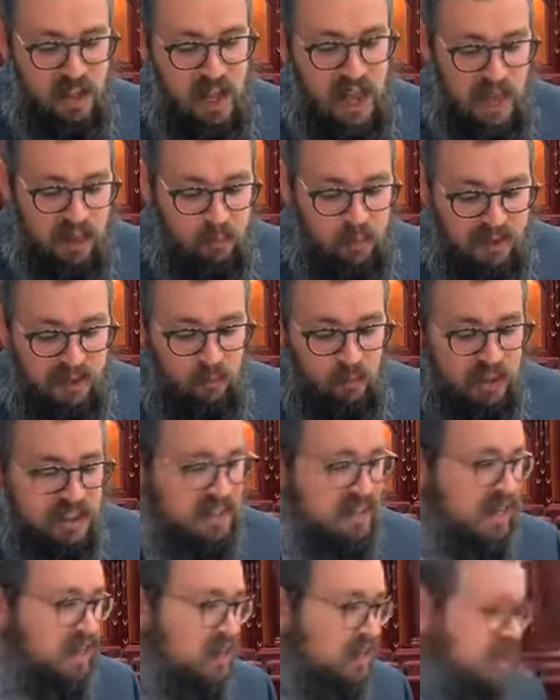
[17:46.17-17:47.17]
But what's
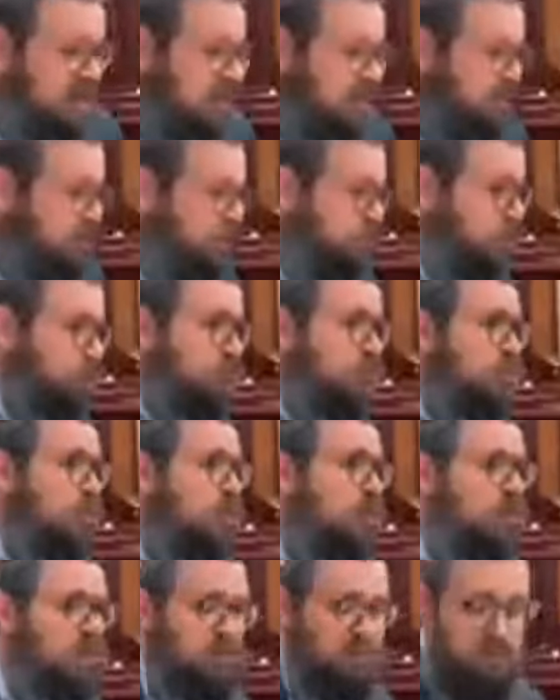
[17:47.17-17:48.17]
the idea? You have to work with
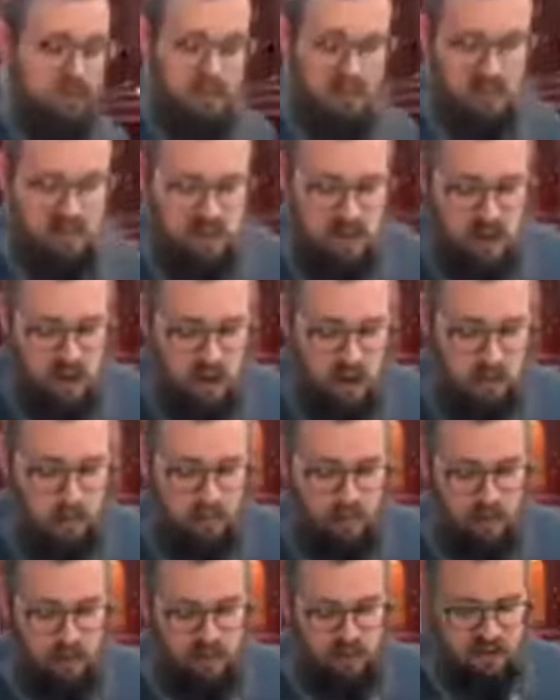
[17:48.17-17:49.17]
all of these
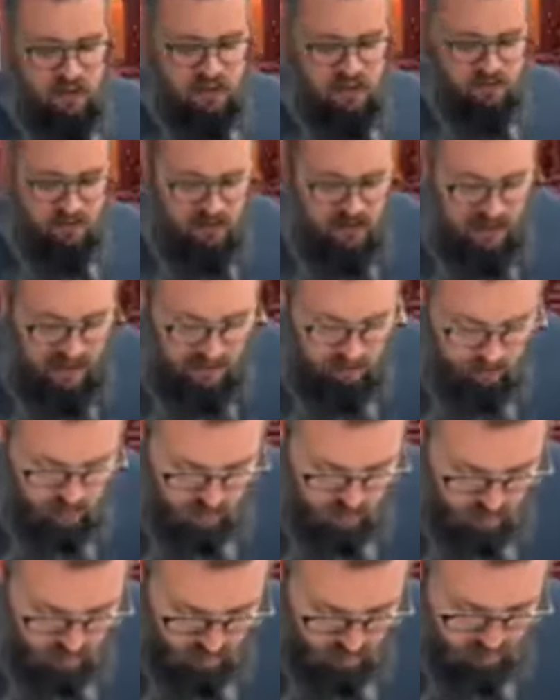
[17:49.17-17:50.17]
components of the animal
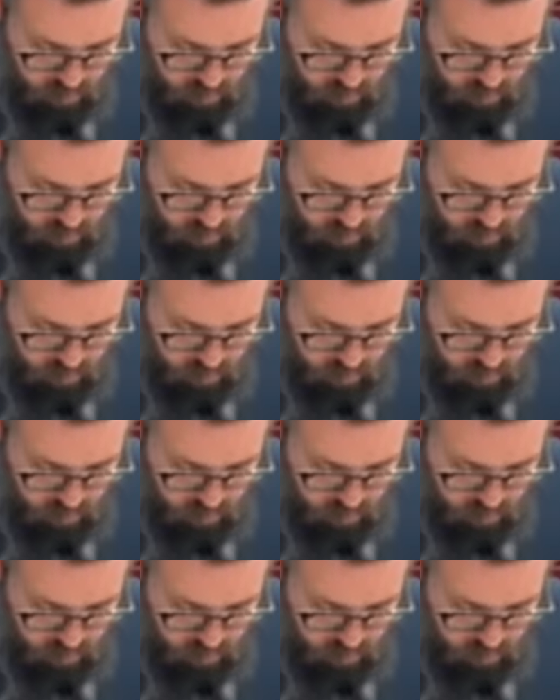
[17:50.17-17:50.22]
soul.